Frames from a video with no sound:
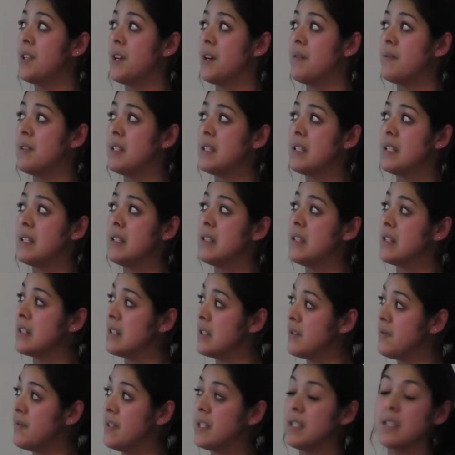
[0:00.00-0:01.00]
services
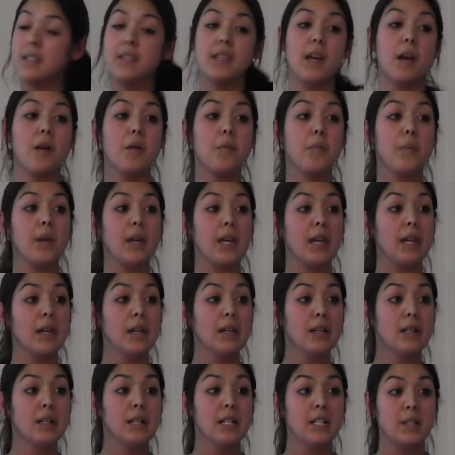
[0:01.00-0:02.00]
such as physiotherapy,
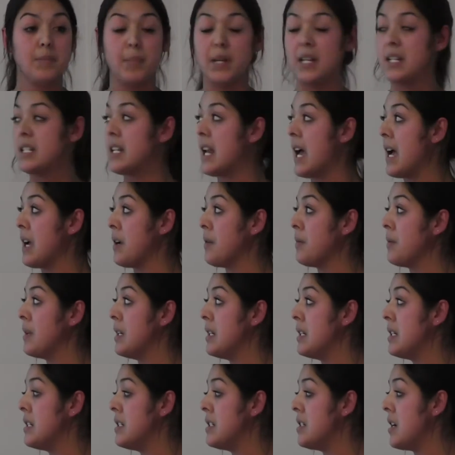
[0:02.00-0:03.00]
speech
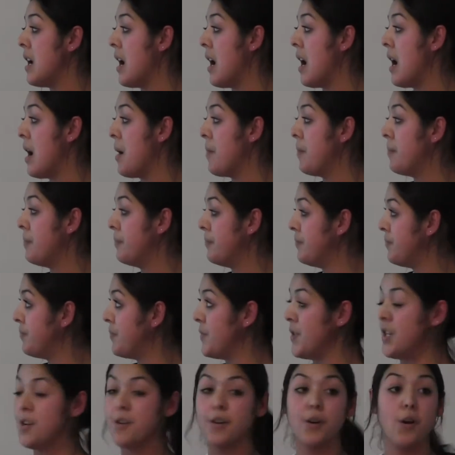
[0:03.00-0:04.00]
language,
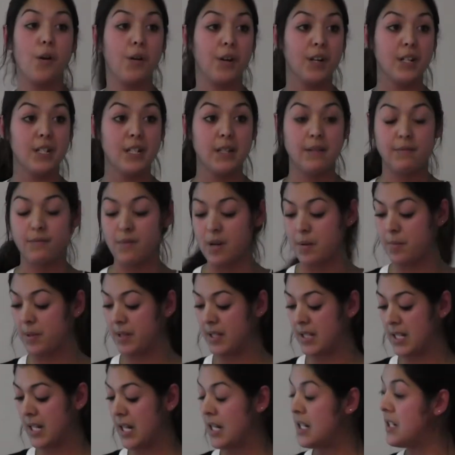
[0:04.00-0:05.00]
neurocognitive
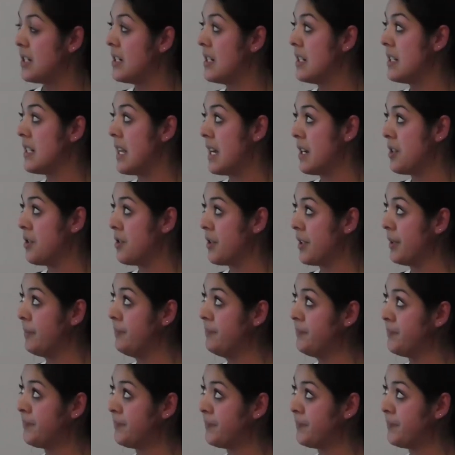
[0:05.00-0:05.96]
rehabilitation, etc.